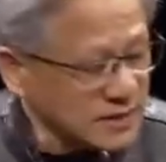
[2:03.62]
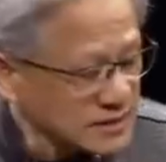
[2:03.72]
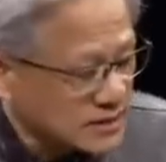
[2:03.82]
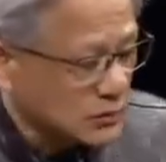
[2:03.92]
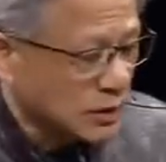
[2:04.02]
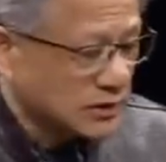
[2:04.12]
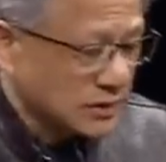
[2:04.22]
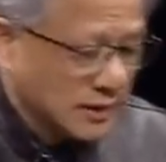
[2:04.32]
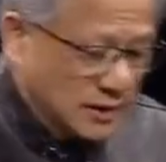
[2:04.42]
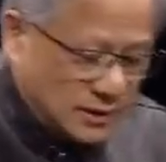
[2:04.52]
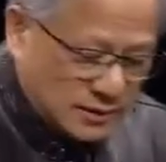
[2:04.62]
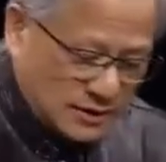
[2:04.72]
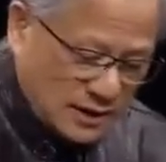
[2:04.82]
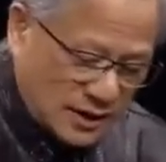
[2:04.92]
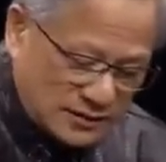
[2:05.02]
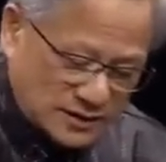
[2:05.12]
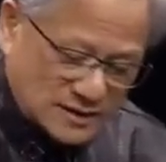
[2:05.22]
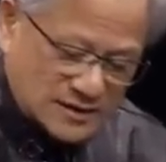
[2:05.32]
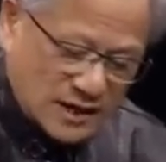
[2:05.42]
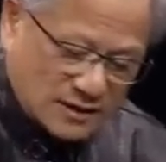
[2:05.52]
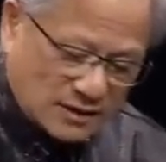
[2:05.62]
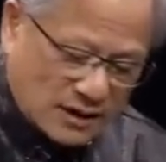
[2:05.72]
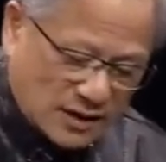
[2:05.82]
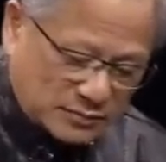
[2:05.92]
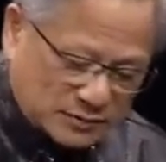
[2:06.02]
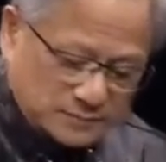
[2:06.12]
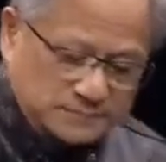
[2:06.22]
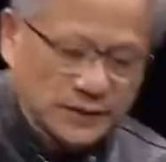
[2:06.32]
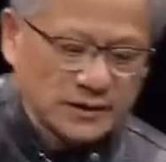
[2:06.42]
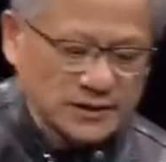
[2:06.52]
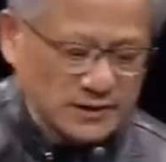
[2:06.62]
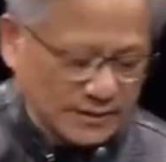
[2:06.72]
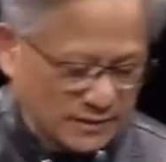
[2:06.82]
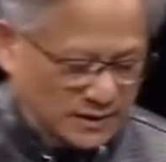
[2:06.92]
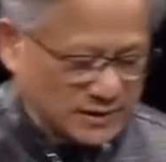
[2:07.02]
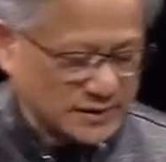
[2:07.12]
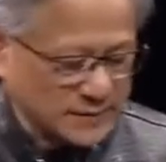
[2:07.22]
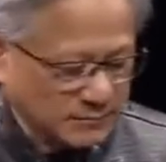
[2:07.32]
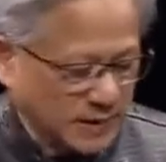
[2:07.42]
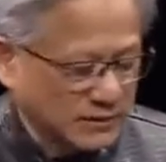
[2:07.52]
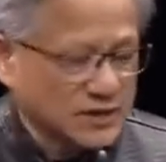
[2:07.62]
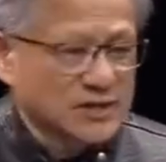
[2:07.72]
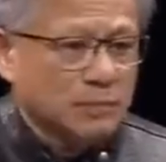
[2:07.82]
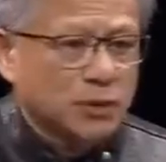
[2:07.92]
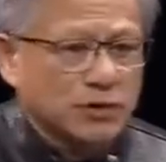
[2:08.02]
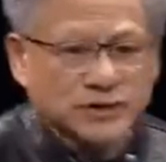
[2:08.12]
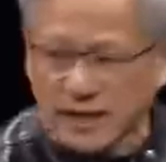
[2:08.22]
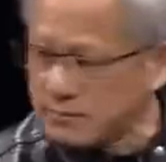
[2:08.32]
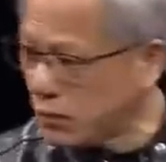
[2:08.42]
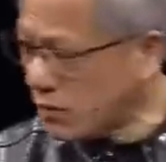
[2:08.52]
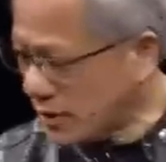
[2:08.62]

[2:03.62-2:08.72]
And this is what the second Hopper looks like this. Now this is a prototype